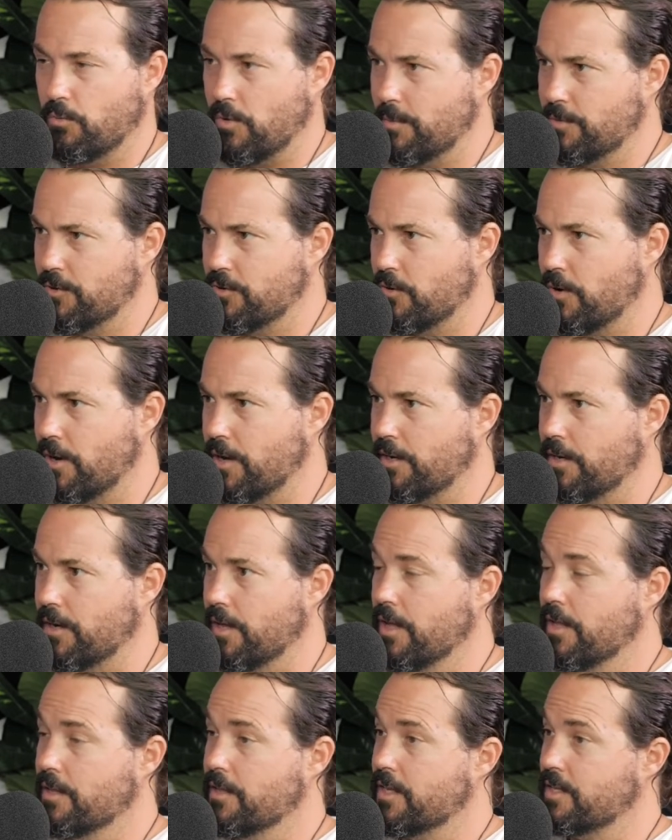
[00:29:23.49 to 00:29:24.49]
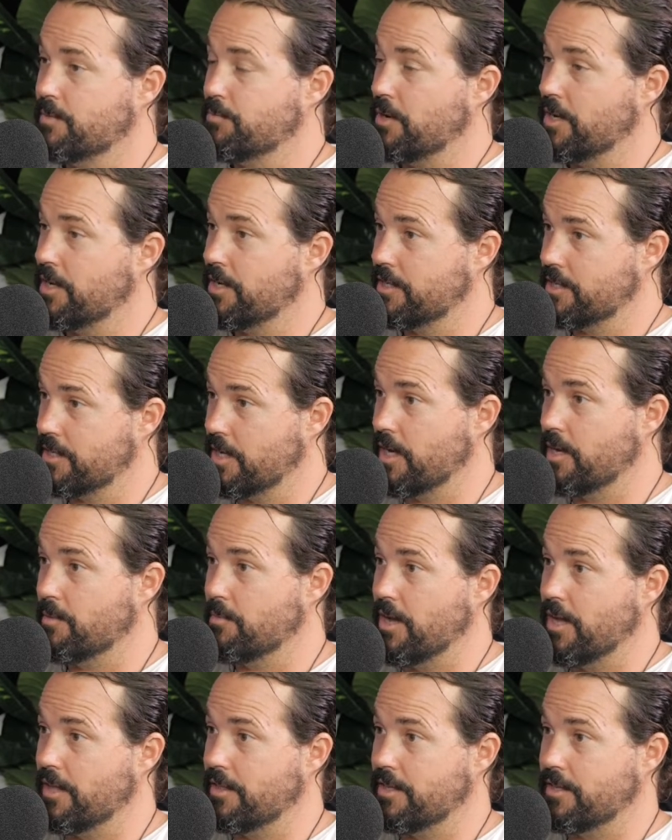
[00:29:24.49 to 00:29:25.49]
website that's being said
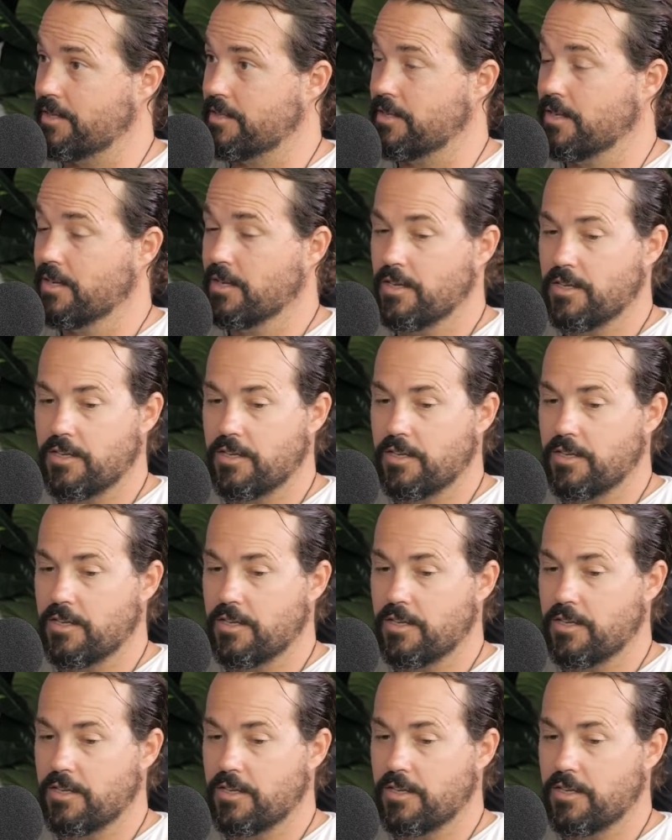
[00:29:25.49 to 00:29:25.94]
about these,